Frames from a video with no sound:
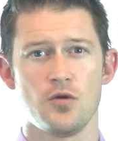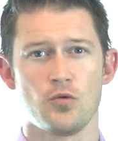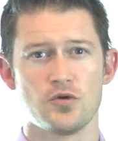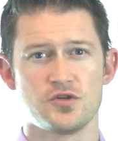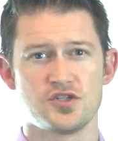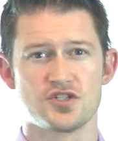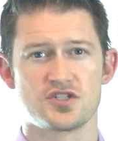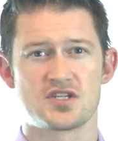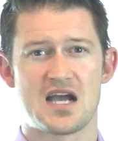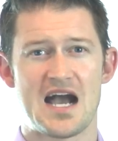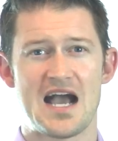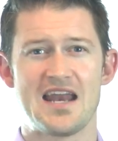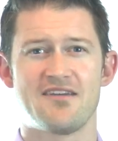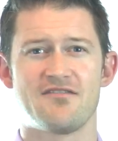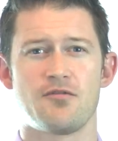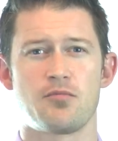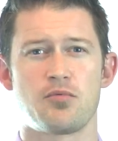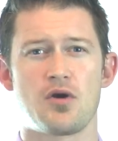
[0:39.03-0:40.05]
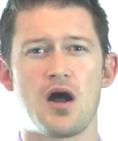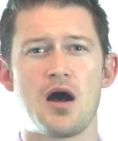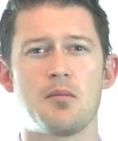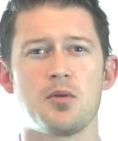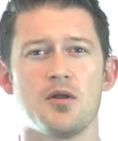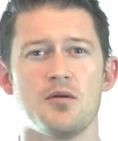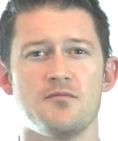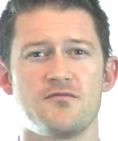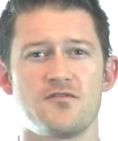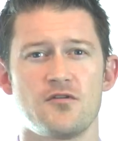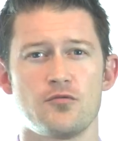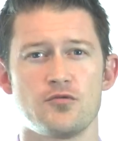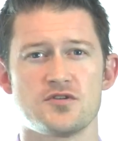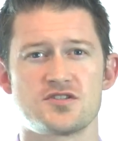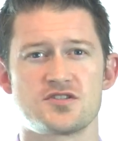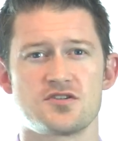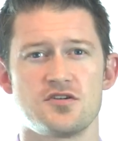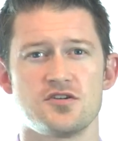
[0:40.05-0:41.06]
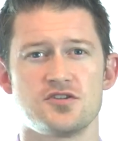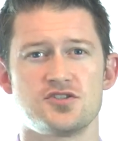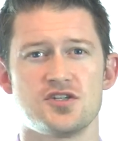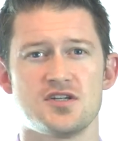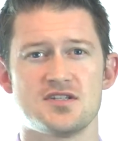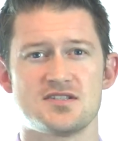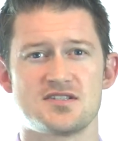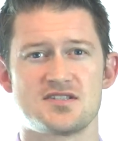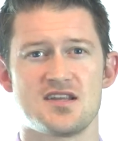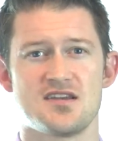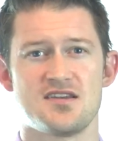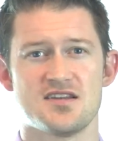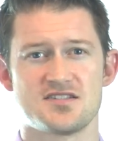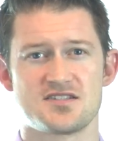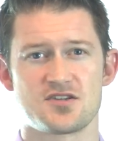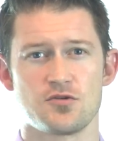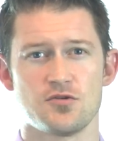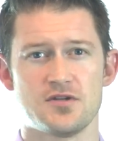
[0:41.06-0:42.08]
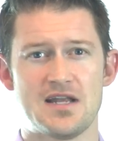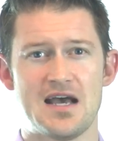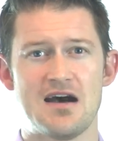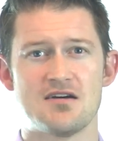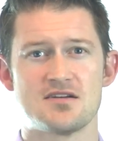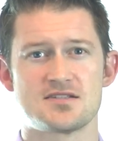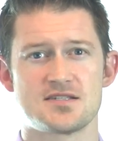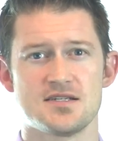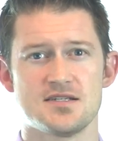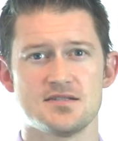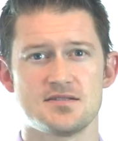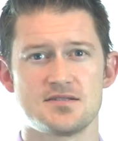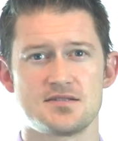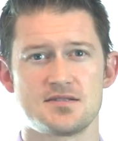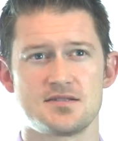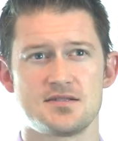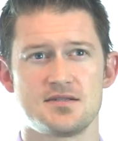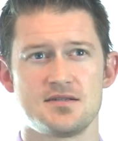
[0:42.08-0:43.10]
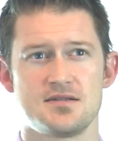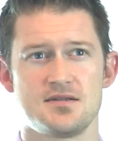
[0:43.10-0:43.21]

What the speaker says: which is kind of a problem for research and statistical analyses.